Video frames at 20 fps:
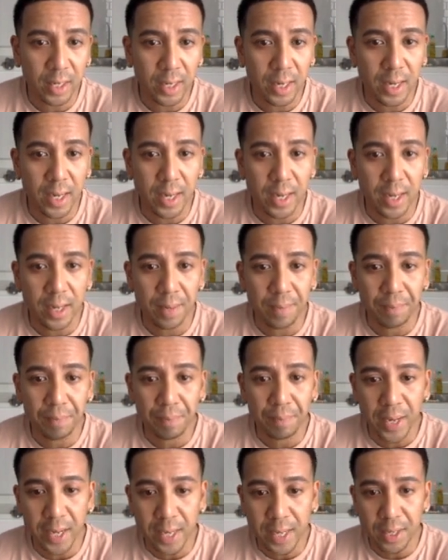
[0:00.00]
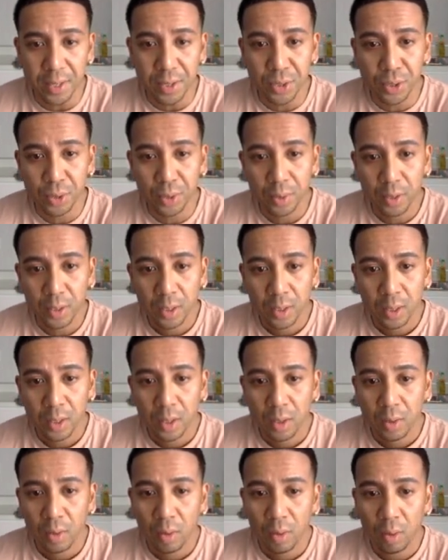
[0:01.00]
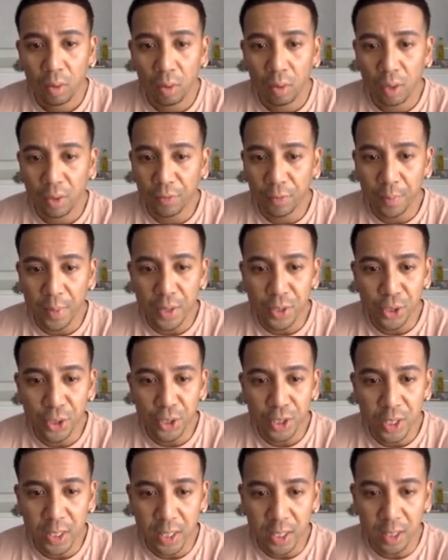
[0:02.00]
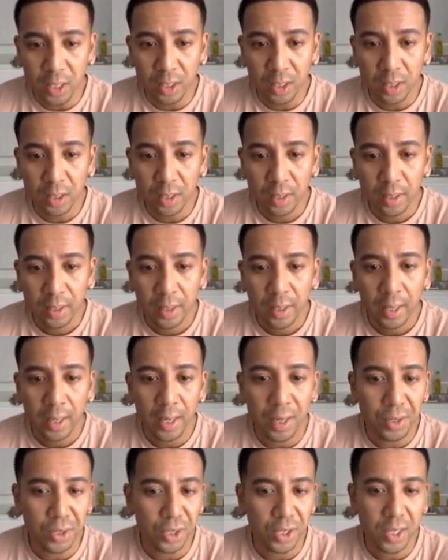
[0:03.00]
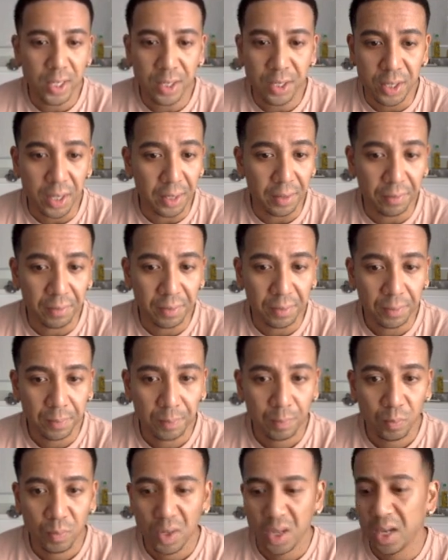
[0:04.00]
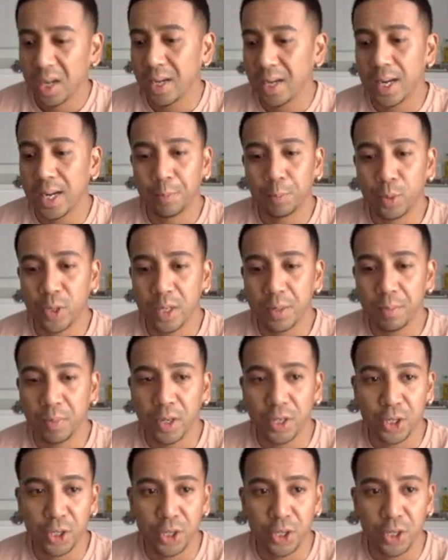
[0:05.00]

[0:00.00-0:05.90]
a page, all the information's here, and just hit save, and that's pretty much